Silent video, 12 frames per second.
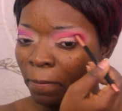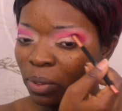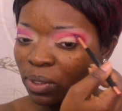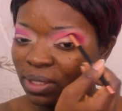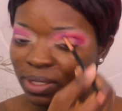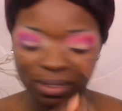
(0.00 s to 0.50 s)

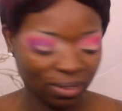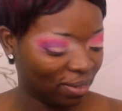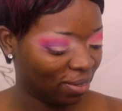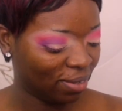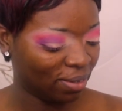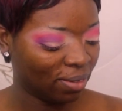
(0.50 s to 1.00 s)
But
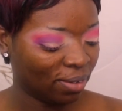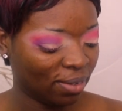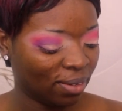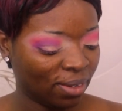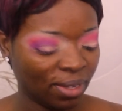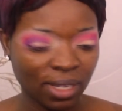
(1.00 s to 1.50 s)

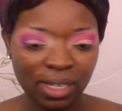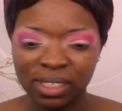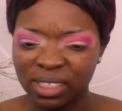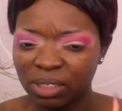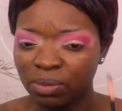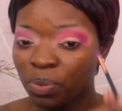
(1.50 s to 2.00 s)

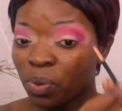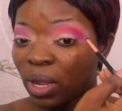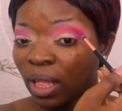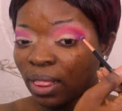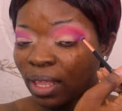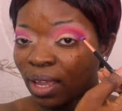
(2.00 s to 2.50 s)
these people
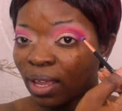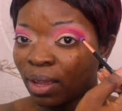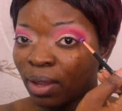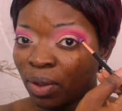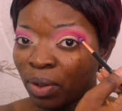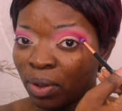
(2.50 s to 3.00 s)
are there
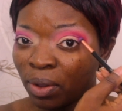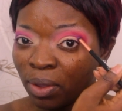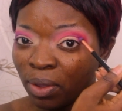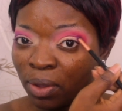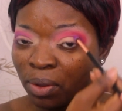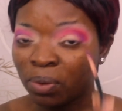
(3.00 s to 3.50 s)

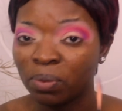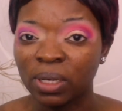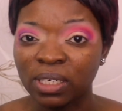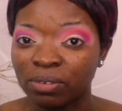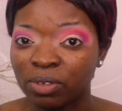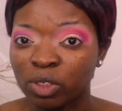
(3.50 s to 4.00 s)

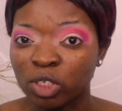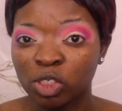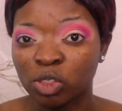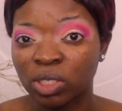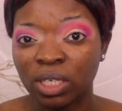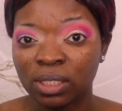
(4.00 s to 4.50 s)
when the video
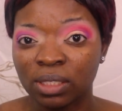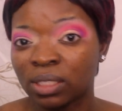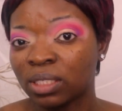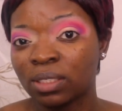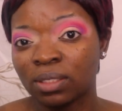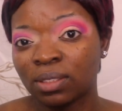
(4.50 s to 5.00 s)
is
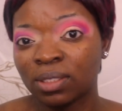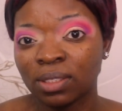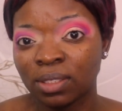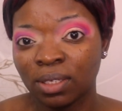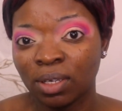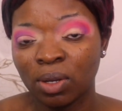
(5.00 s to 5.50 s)
showcasing
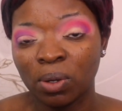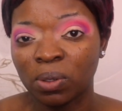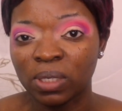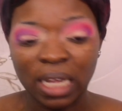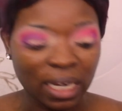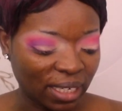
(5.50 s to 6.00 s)
this
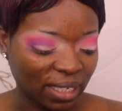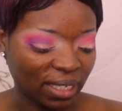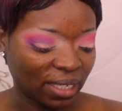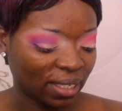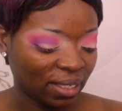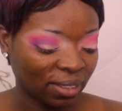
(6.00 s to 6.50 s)
other
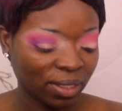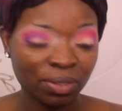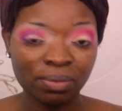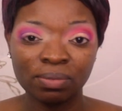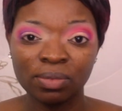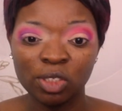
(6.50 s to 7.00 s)
lady,
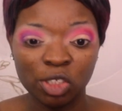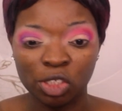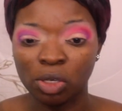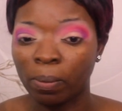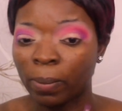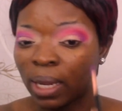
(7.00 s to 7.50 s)

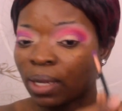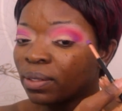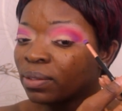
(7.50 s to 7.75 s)
Chioma.